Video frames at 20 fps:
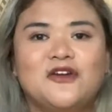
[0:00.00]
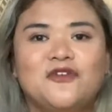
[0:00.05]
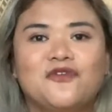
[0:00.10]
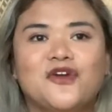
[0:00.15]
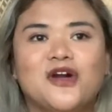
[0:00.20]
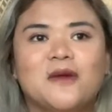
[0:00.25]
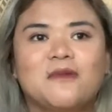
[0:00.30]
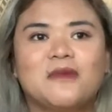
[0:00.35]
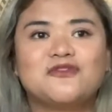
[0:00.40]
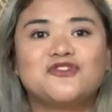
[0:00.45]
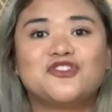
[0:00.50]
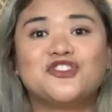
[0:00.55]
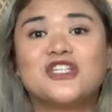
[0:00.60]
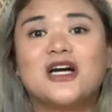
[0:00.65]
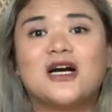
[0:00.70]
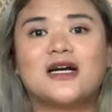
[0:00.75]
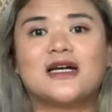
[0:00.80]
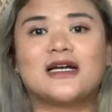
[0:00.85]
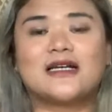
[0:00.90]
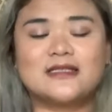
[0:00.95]
form of
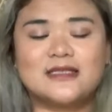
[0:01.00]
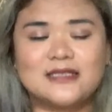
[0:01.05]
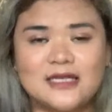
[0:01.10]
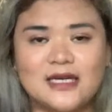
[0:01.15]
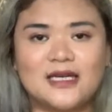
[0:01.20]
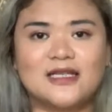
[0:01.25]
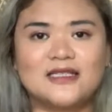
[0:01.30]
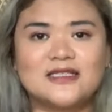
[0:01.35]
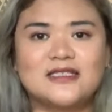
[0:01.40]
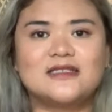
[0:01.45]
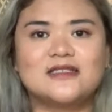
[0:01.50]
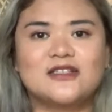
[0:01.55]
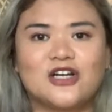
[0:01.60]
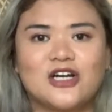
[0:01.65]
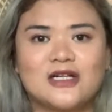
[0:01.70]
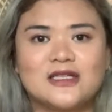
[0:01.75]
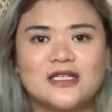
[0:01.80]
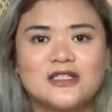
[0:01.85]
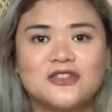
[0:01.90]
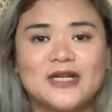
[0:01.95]
shock. It's
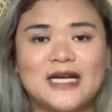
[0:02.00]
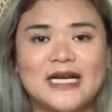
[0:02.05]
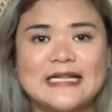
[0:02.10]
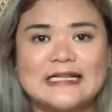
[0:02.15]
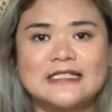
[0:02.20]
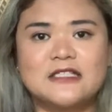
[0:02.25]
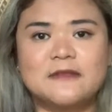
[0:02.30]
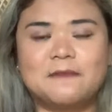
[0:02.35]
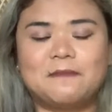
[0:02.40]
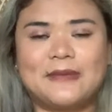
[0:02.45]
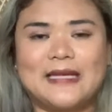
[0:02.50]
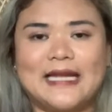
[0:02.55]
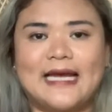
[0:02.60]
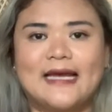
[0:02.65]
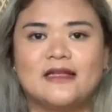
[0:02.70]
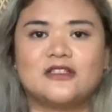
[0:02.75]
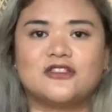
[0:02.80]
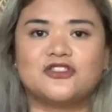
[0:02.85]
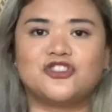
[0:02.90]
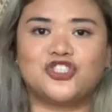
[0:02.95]
called the
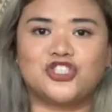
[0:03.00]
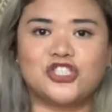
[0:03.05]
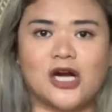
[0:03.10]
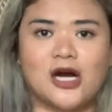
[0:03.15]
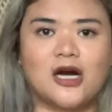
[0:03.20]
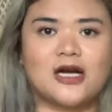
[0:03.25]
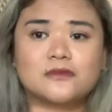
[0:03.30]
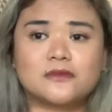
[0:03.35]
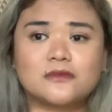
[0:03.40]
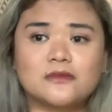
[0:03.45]
transplant shock.